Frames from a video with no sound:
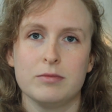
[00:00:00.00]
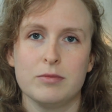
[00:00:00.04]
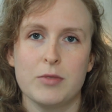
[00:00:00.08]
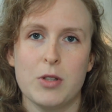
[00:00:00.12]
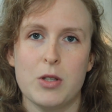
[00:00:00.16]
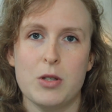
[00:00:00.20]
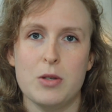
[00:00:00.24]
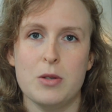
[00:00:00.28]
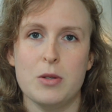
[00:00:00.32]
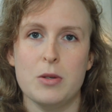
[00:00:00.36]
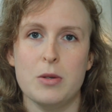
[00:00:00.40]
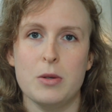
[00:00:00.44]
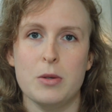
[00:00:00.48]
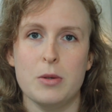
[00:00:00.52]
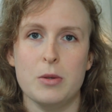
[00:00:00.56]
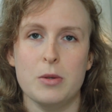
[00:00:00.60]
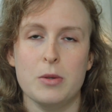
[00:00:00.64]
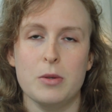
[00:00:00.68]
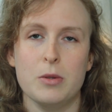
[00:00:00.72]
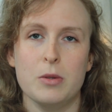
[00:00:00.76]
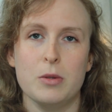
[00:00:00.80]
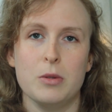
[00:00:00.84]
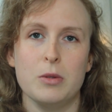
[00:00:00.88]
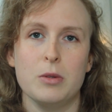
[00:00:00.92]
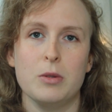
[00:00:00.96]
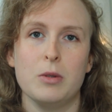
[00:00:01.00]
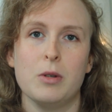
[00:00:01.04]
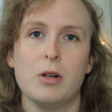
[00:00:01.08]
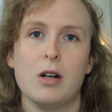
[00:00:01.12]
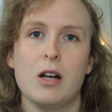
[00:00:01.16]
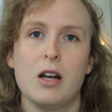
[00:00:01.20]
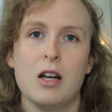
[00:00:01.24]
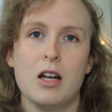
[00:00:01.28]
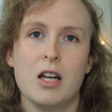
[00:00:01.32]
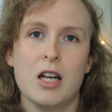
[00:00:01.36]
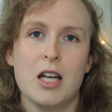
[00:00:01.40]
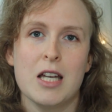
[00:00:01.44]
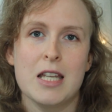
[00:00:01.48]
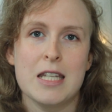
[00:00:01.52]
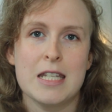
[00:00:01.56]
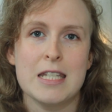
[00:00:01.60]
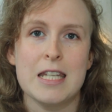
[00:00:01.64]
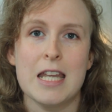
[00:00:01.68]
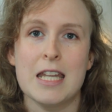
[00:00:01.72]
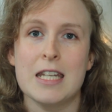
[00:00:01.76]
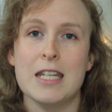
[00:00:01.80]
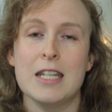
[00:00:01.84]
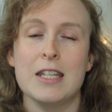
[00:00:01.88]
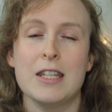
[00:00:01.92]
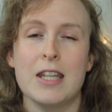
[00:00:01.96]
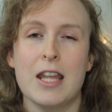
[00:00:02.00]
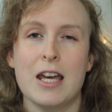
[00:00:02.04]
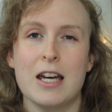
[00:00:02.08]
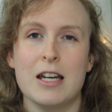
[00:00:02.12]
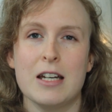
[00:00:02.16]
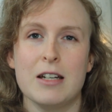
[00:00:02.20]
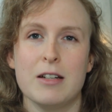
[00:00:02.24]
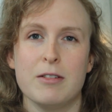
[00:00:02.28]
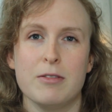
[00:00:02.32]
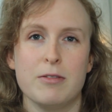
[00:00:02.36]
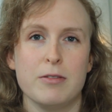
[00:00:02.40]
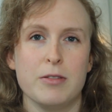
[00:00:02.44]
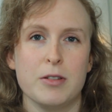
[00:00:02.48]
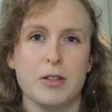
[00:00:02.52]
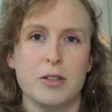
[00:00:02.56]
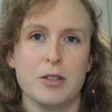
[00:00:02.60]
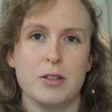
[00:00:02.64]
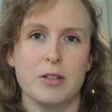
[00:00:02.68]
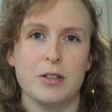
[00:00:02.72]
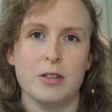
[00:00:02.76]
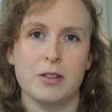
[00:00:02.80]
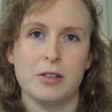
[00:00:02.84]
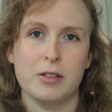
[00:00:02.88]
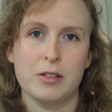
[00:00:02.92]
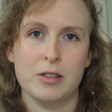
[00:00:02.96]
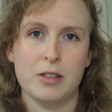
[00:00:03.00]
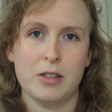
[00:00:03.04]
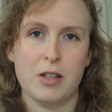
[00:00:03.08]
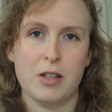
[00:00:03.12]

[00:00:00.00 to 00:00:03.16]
you sit in there for,